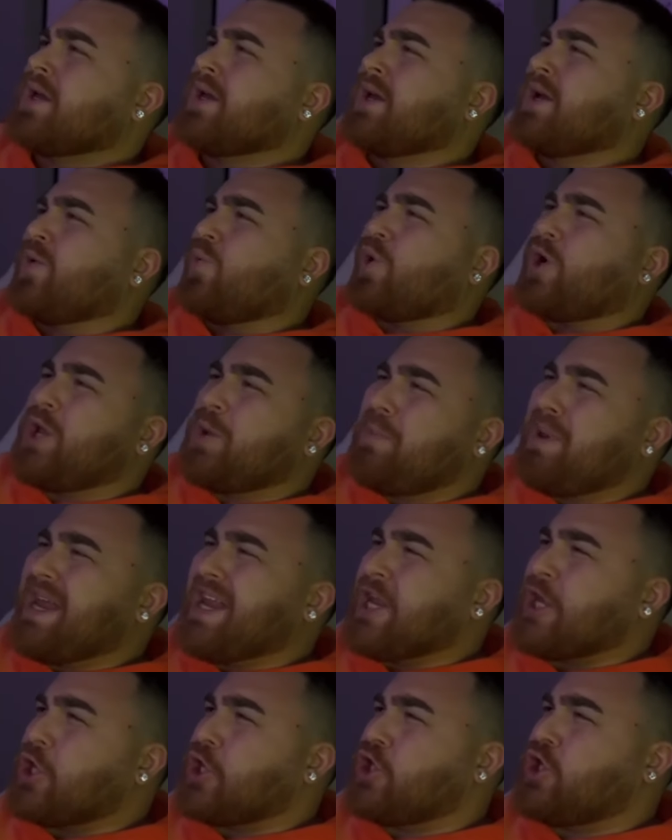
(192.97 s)
What do you
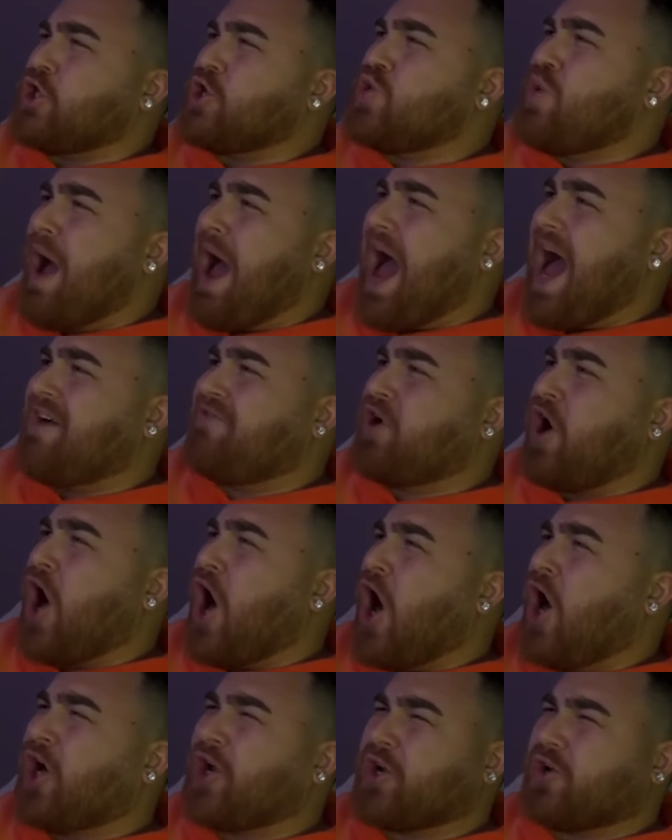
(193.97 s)
mean you have
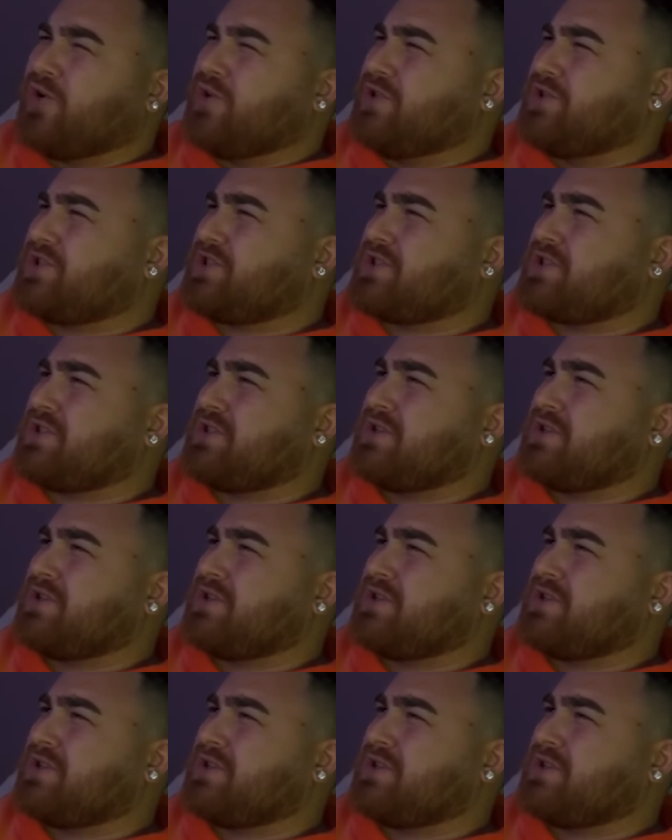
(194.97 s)
udders?